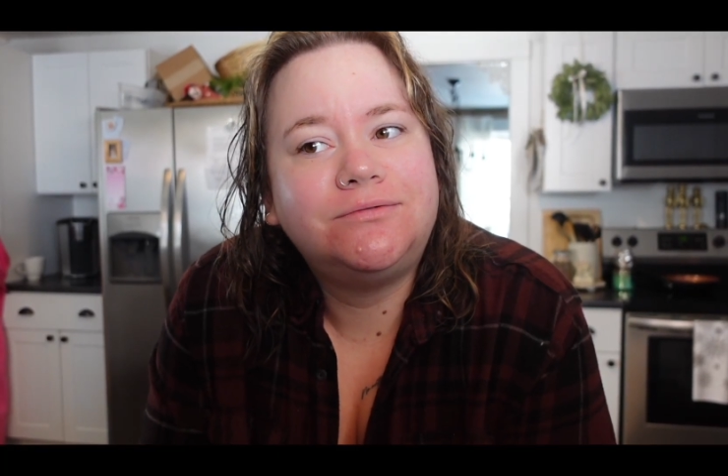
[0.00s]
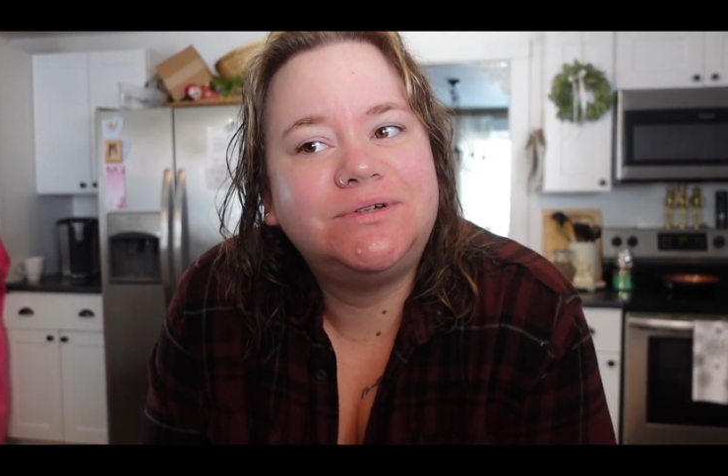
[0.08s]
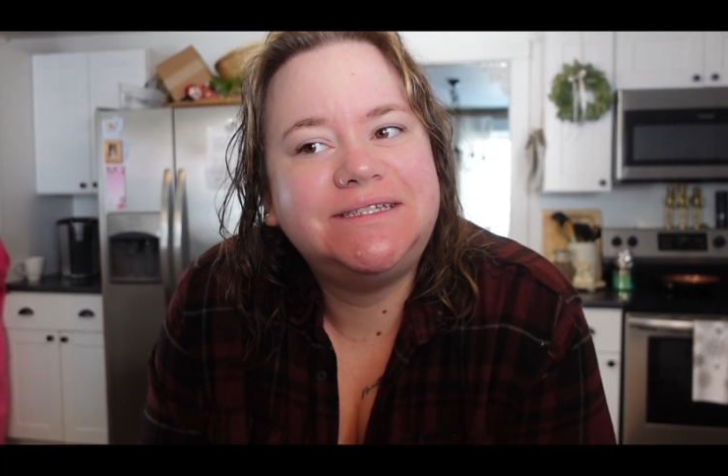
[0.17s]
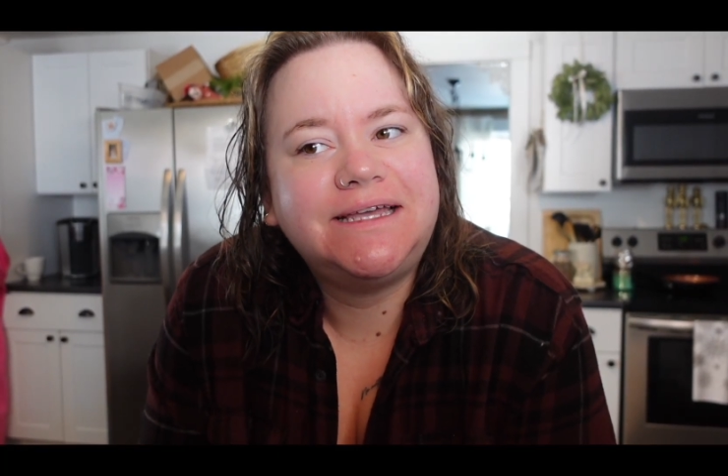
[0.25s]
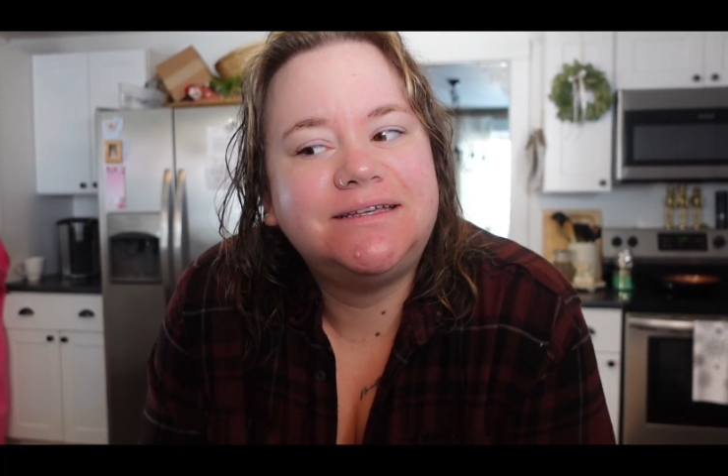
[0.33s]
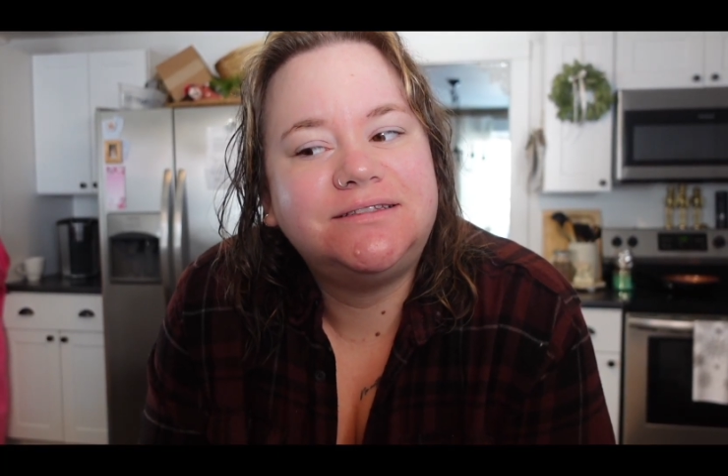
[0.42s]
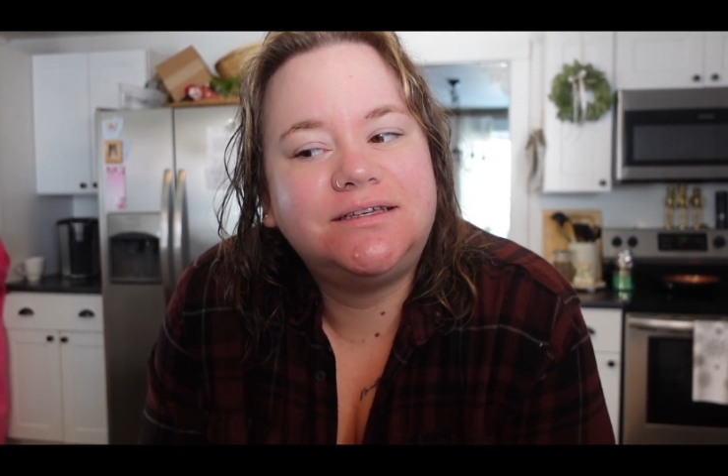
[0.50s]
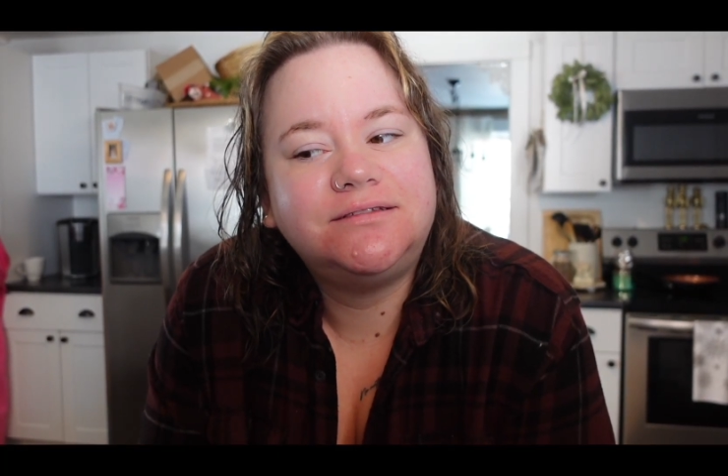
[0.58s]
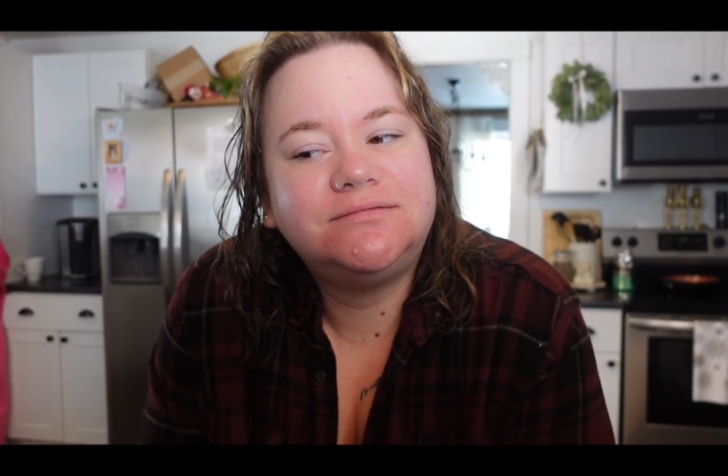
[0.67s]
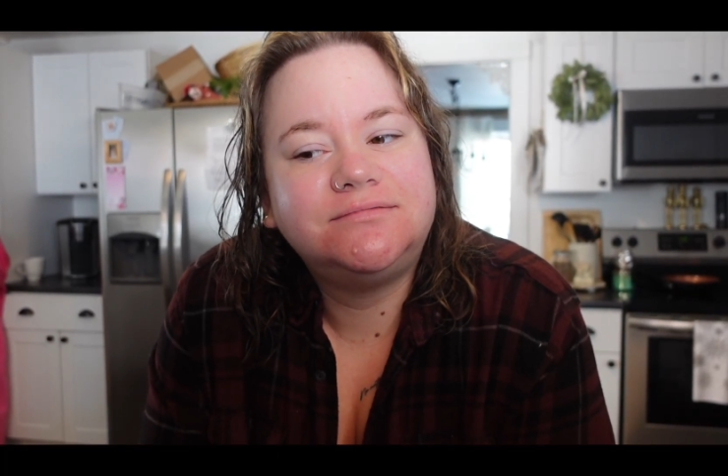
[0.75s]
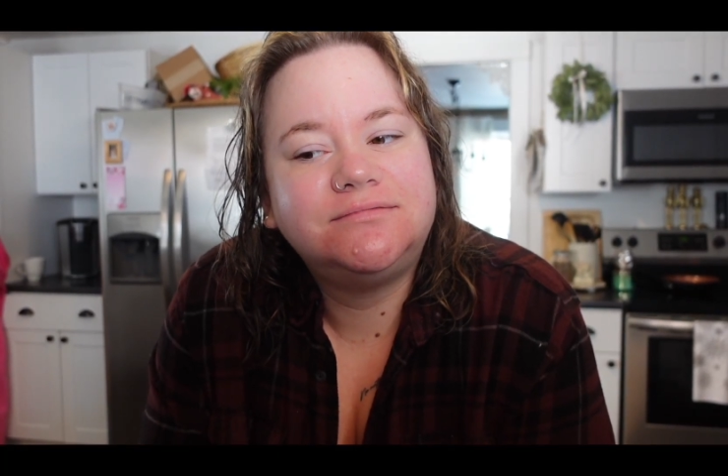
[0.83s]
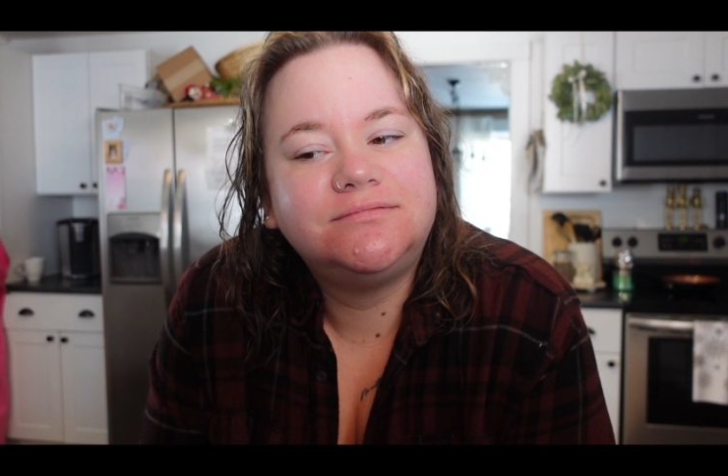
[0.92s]
what day is it?
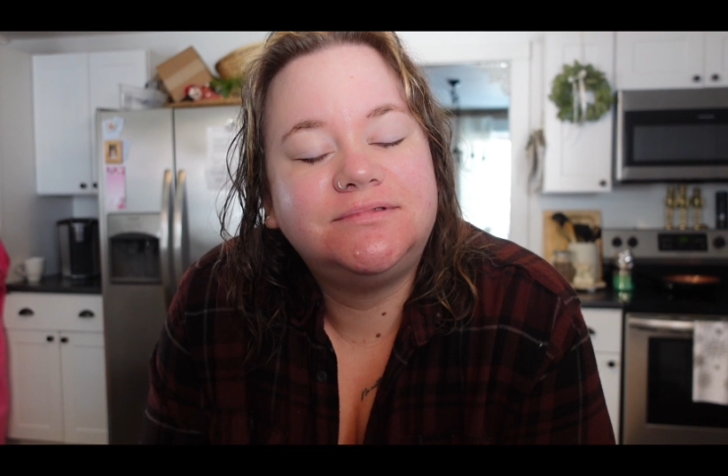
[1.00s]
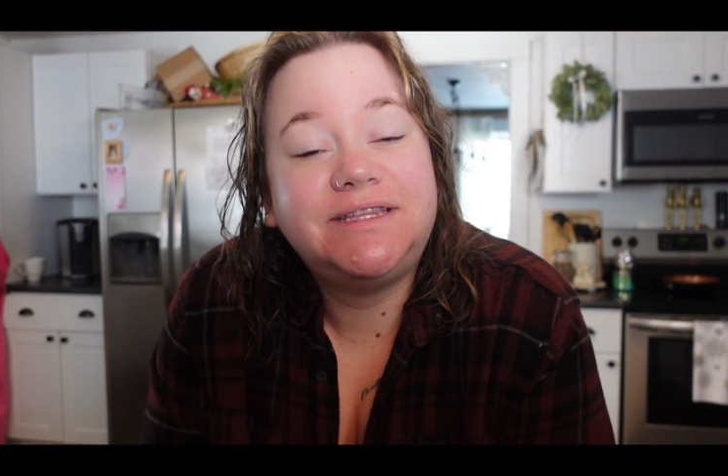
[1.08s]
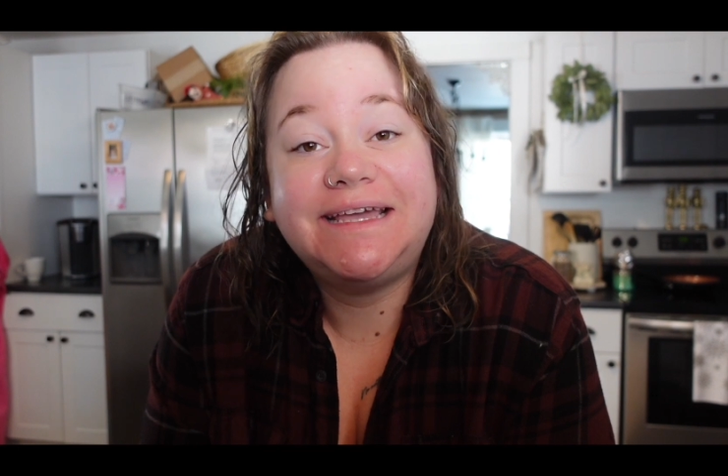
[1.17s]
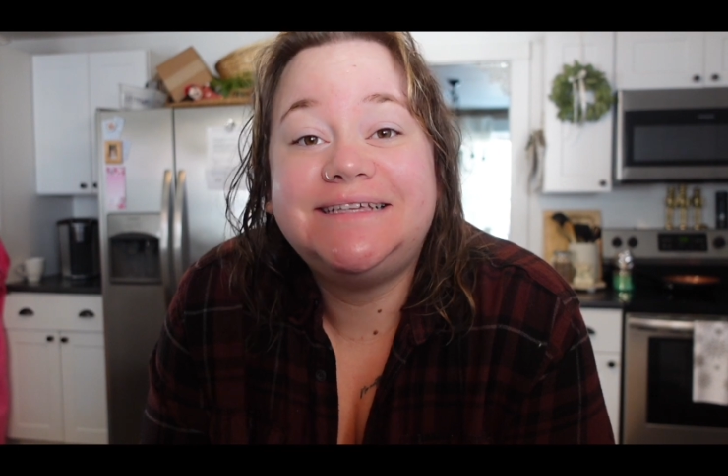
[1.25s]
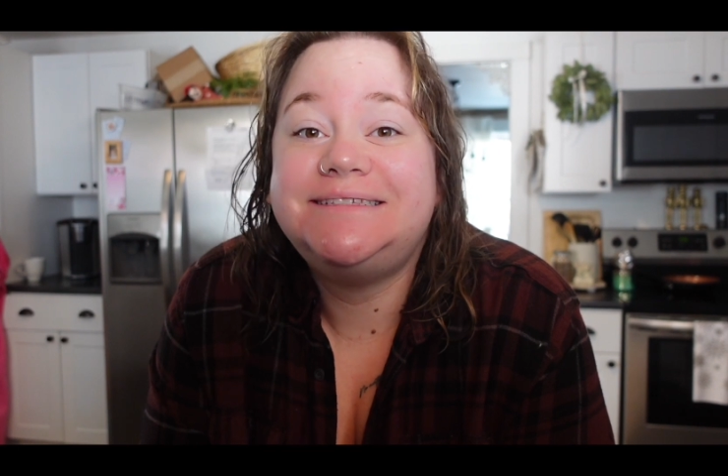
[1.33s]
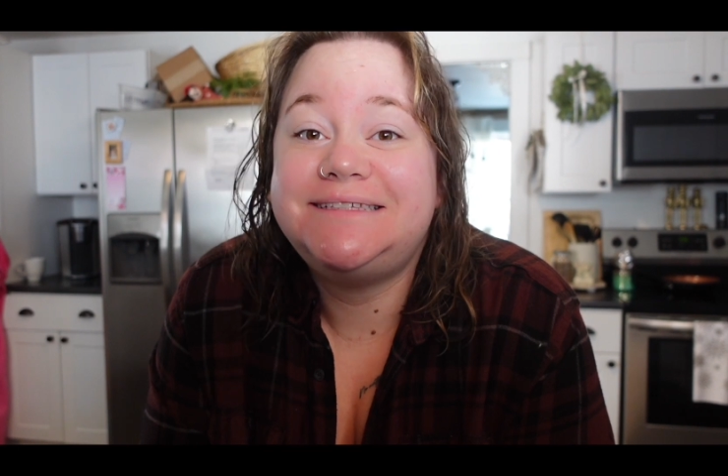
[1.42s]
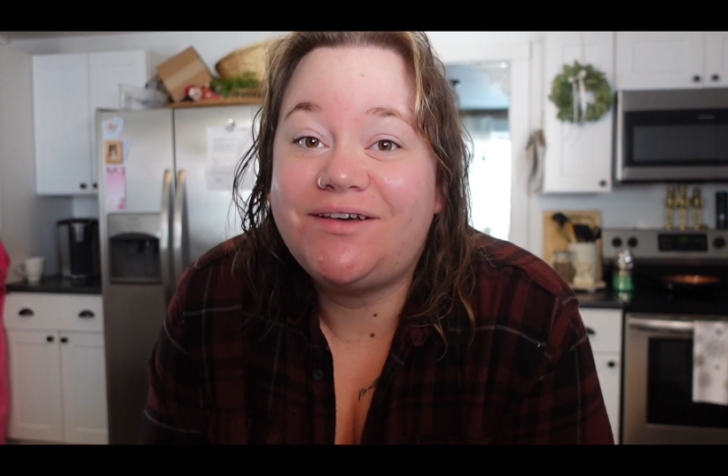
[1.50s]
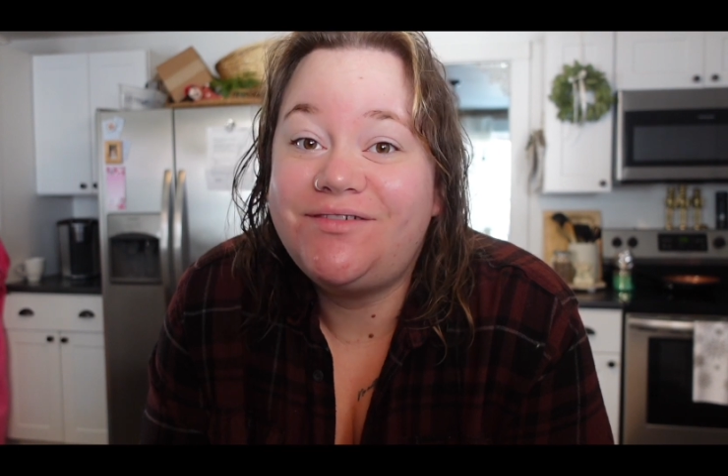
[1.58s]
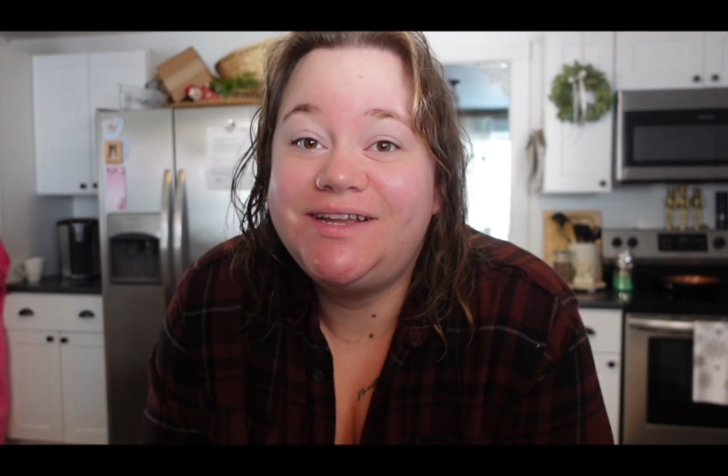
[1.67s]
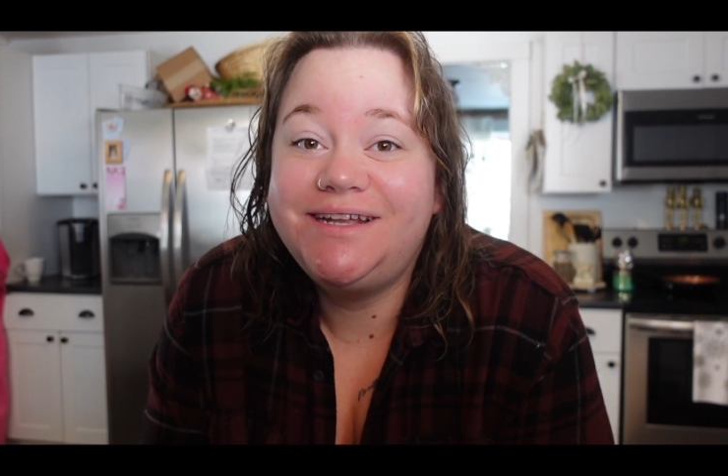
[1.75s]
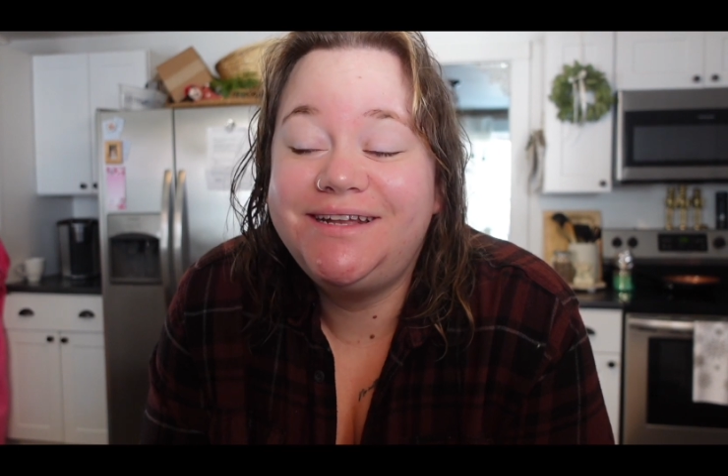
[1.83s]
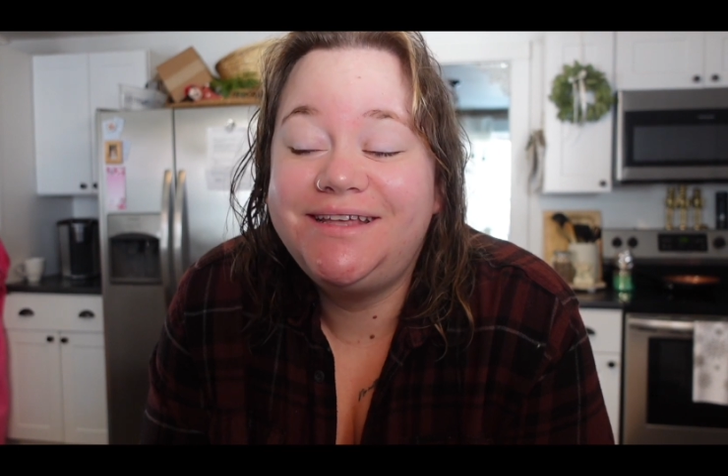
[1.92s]
Day
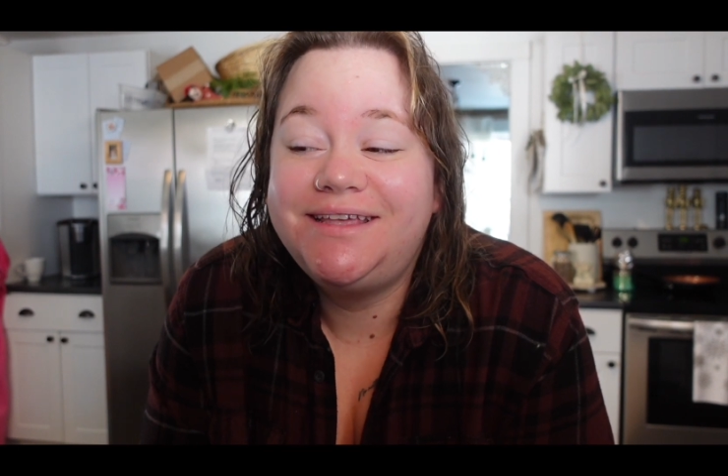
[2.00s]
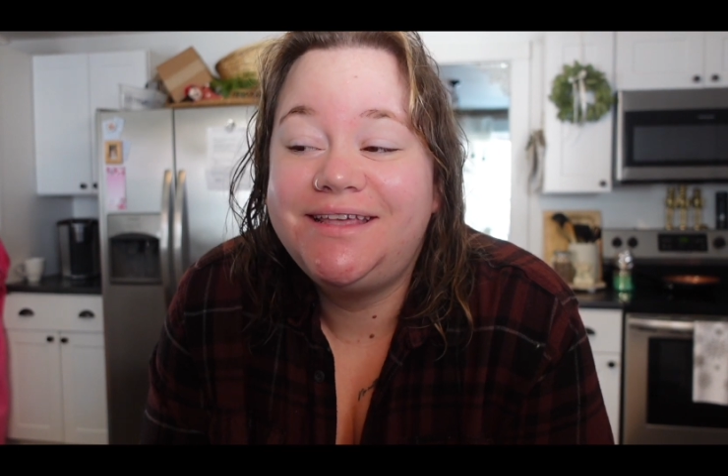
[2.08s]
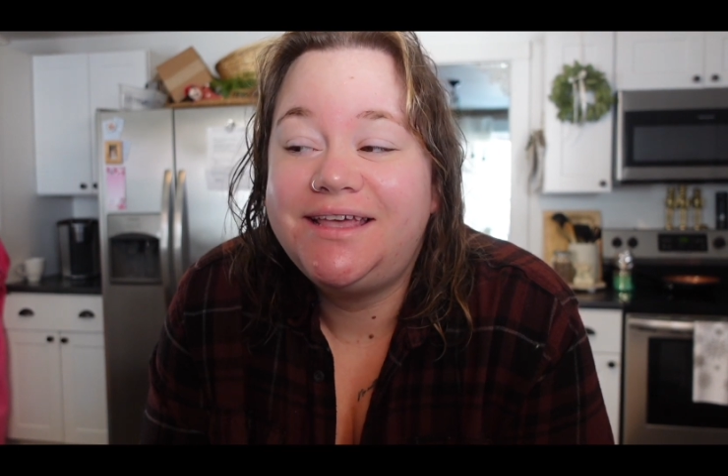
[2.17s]
seven.